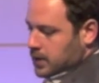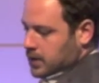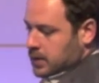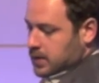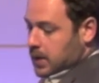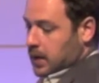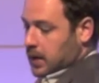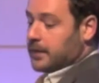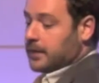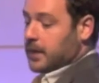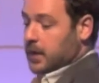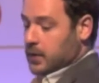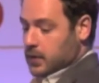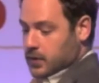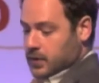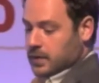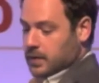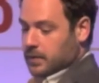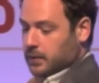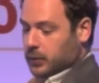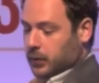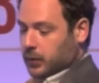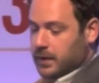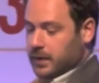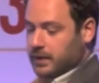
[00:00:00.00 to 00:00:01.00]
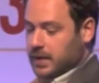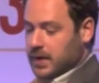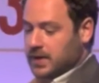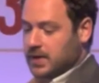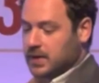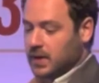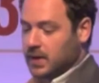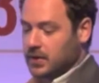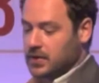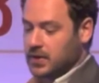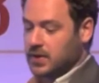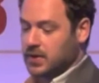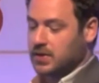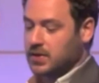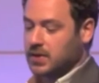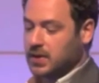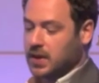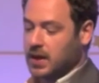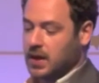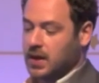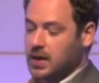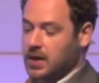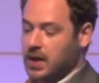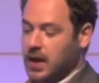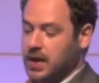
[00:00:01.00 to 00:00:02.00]
So the future employee research
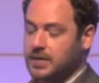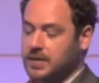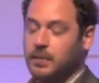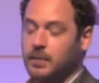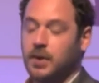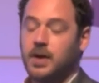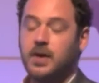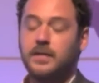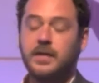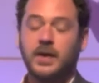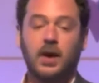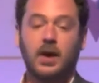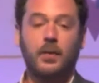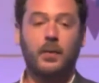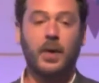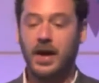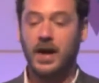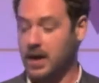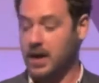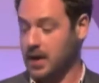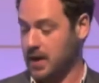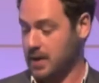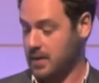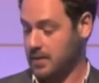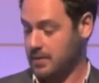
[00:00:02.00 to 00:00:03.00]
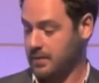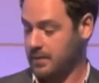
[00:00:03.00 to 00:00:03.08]
is moving away